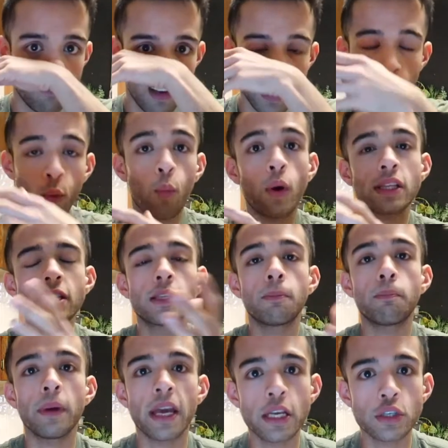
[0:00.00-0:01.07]
Like what's the
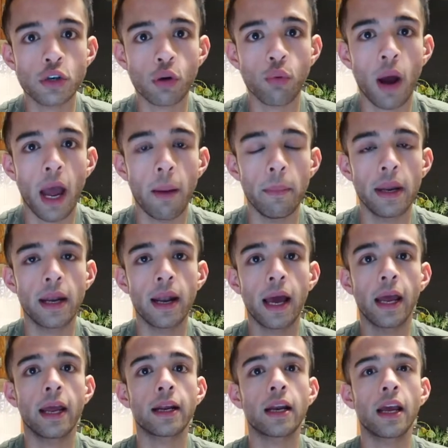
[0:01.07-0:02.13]
page requirement
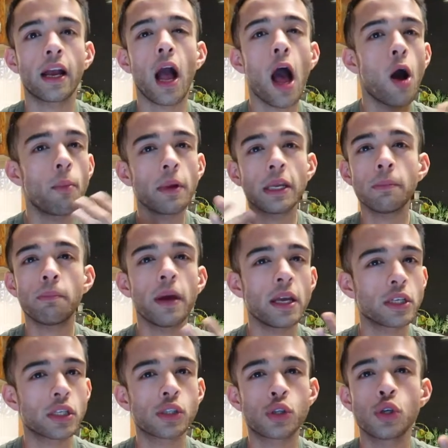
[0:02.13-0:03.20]
like? Like how many
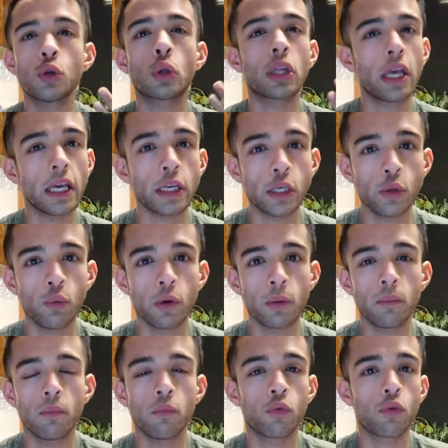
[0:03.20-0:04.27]
pages do you think you
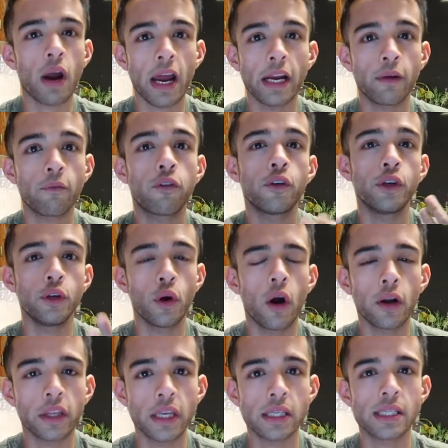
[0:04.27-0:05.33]
would write for
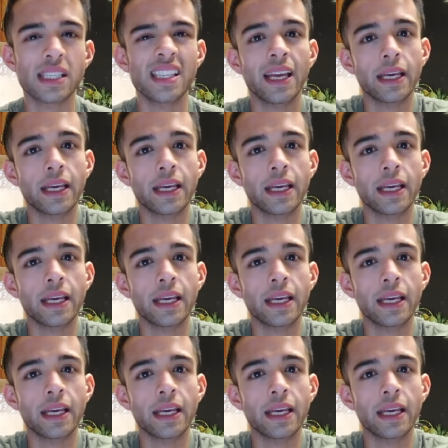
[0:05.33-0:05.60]
your thesis?